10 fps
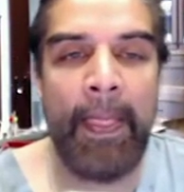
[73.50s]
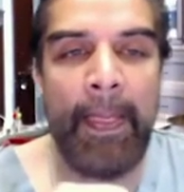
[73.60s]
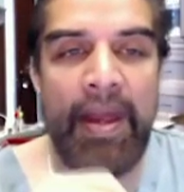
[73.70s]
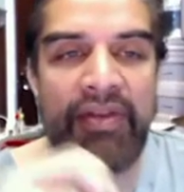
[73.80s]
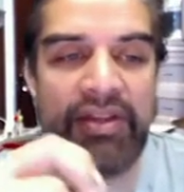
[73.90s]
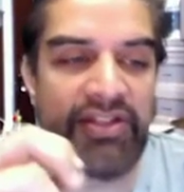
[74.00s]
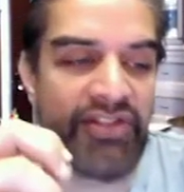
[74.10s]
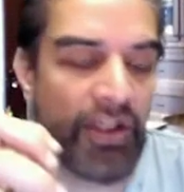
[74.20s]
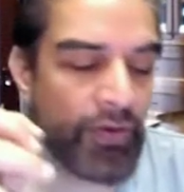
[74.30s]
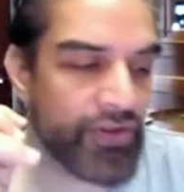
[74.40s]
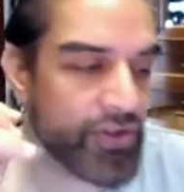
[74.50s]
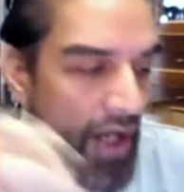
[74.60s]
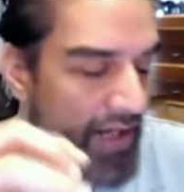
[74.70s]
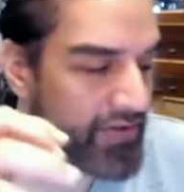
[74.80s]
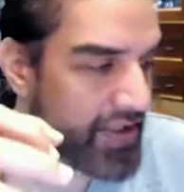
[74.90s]
And I think the secret
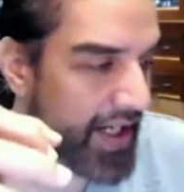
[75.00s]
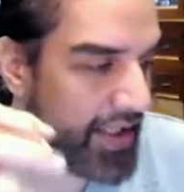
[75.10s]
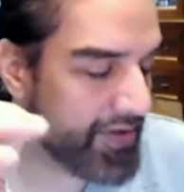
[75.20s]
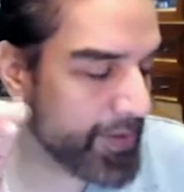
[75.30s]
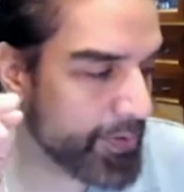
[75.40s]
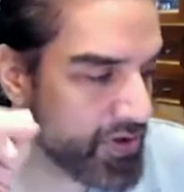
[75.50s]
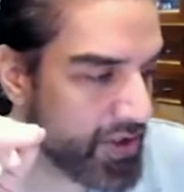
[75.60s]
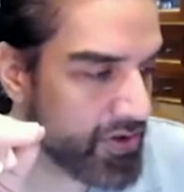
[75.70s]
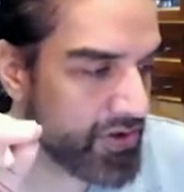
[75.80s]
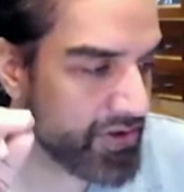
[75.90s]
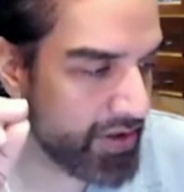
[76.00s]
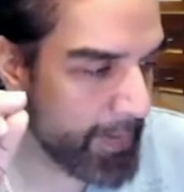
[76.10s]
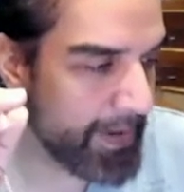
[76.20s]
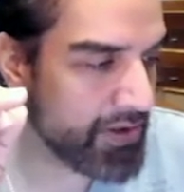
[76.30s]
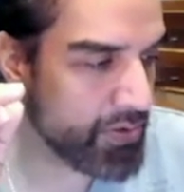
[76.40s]
sauce to any of these procedures is going
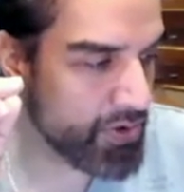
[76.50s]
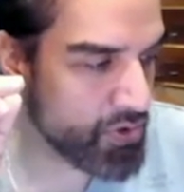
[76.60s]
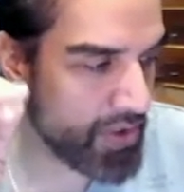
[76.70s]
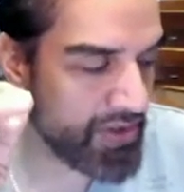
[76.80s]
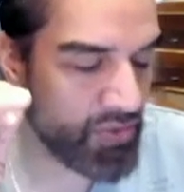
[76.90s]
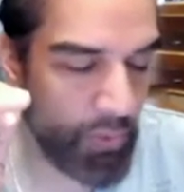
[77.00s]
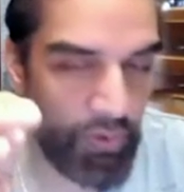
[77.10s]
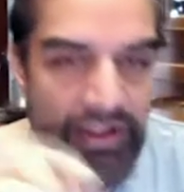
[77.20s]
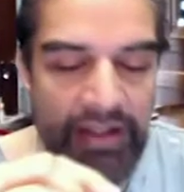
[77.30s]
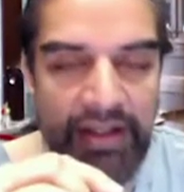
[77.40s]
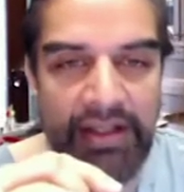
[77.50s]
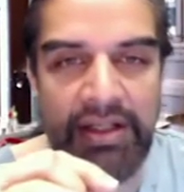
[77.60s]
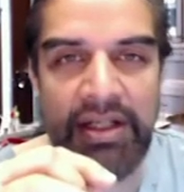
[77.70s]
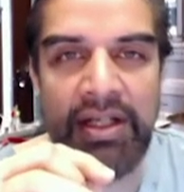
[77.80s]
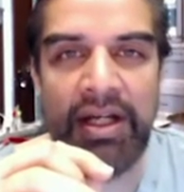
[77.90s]
to be to address wound healing,
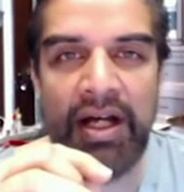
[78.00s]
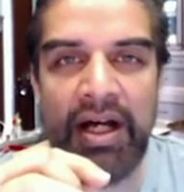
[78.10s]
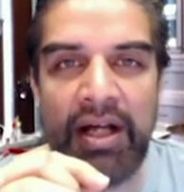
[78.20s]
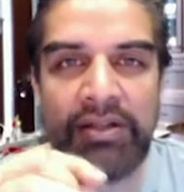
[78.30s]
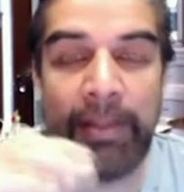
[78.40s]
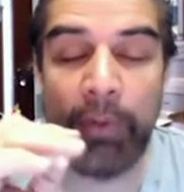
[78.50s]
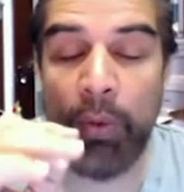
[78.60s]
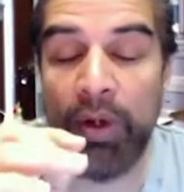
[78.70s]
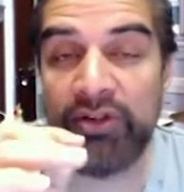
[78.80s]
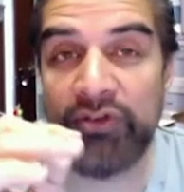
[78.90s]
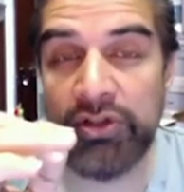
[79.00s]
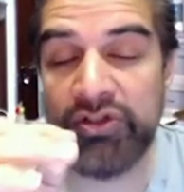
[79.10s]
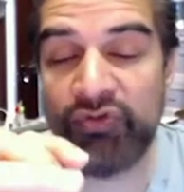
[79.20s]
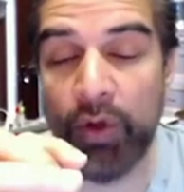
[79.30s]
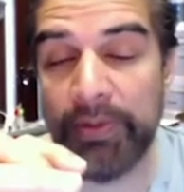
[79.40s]
uh, number one,
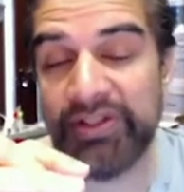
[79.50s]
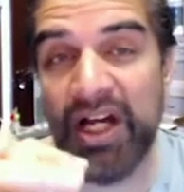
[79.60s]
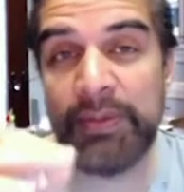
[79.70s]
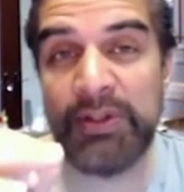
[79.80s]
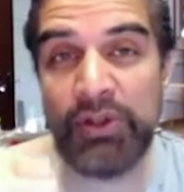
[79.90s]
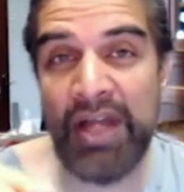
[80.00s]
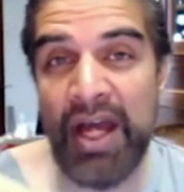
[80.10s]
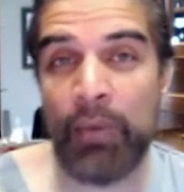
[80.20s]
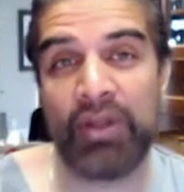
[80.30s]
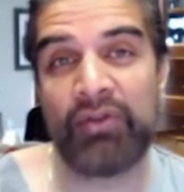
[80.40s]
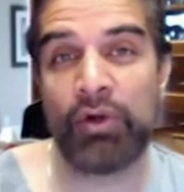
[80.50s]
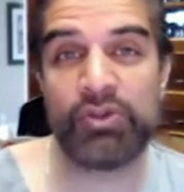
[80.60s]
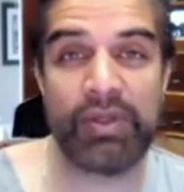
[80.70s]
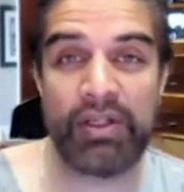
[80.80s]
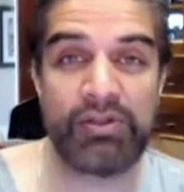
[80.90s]
first and foremost. And how do we do that? Well, of
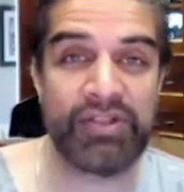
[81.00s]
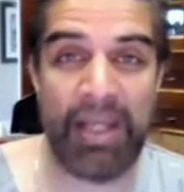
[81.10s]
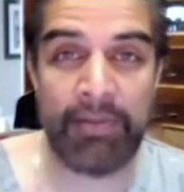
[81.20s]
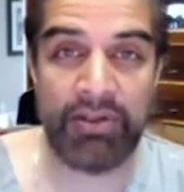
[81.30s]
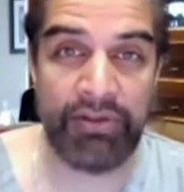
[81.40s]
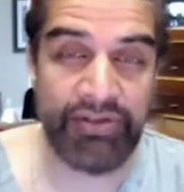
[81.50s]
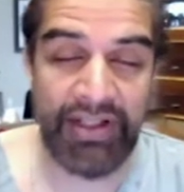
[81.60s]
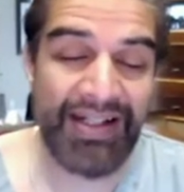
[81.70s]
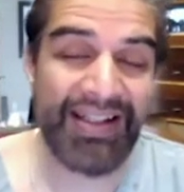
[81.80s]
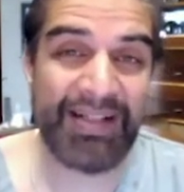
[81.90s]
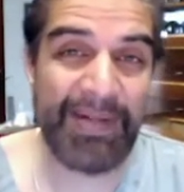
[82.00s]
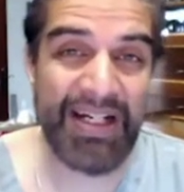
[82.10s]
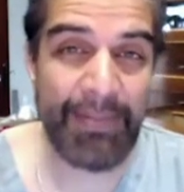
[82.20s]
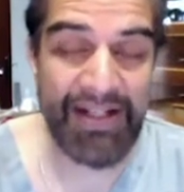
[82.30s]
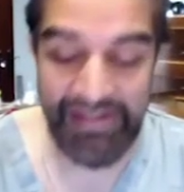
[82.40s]
course, we can use chemicals like
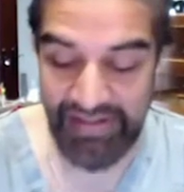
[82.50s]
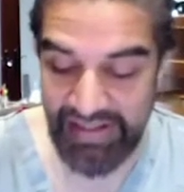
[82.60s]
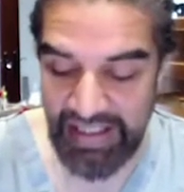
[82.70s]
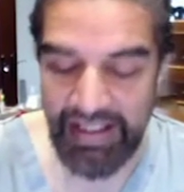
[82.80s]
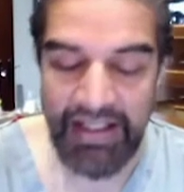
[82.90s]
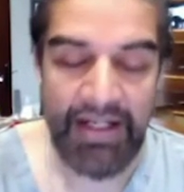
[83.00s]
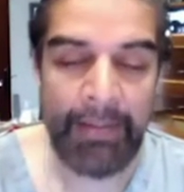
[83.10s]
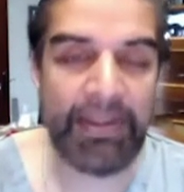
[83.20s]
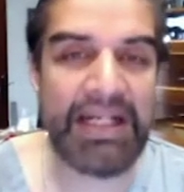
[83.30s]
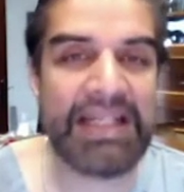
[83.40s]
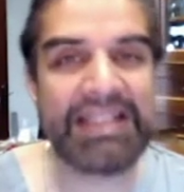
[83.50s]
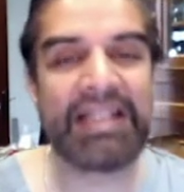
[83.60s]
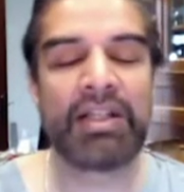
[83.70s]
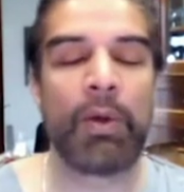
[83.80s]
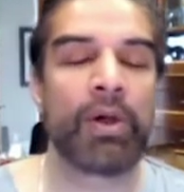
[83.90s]
mitomycin C, but
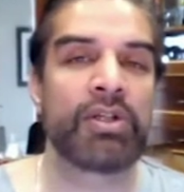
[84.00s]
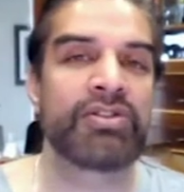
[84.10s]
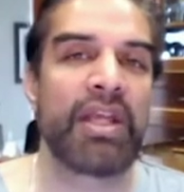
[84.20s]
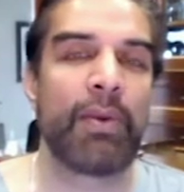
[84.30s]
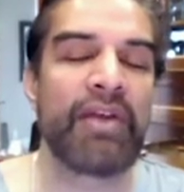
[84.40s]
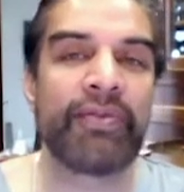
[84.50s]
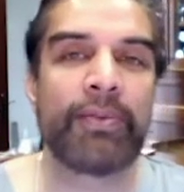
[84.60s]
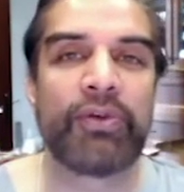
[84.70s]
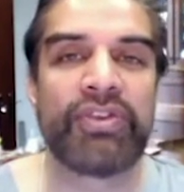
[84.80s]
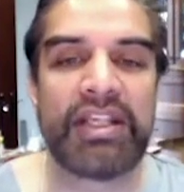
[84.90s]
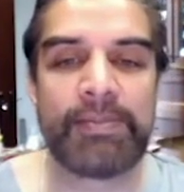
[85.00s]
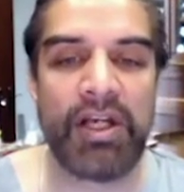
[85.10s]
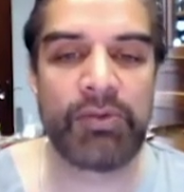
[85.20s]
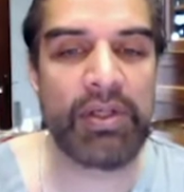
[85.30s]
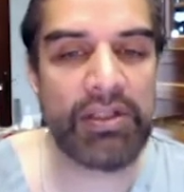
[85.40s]
ideally we want to stay away from those things
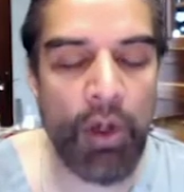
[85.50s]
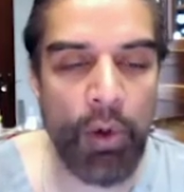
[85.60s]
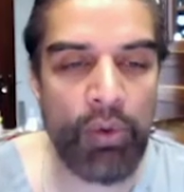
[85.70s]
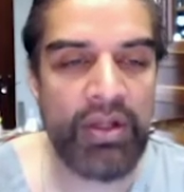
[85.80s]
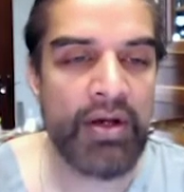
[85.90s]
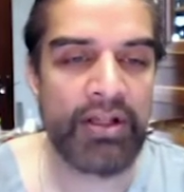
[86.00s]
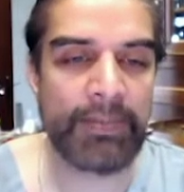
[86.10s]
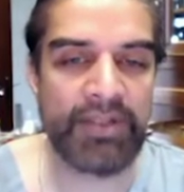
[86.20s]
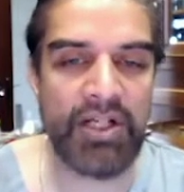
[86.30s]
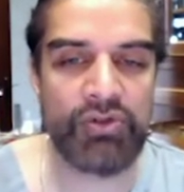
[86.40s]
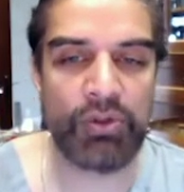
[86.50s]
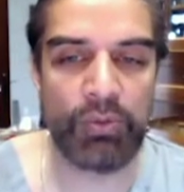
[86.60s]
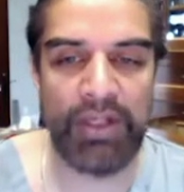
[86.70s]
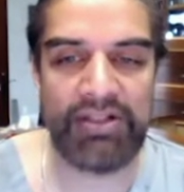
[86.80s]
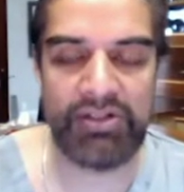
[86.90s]
because we know the potential
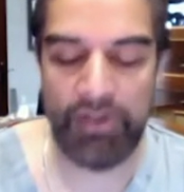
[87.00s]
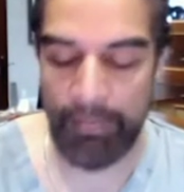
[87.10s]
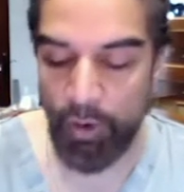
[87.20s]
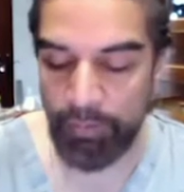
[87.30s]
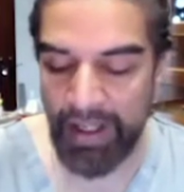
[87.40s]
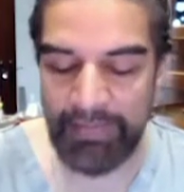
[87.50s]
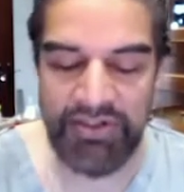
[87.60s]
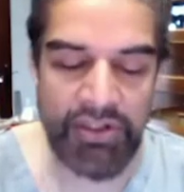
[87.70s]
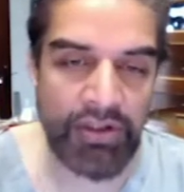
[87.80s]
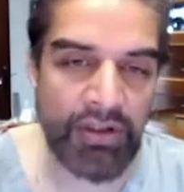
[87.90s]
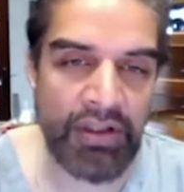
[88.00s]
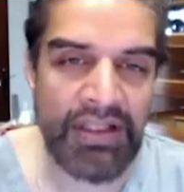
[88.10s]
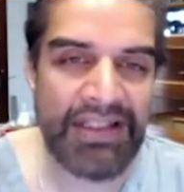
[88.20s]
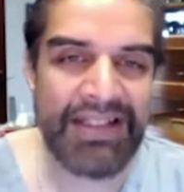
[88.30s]
risk. So both by material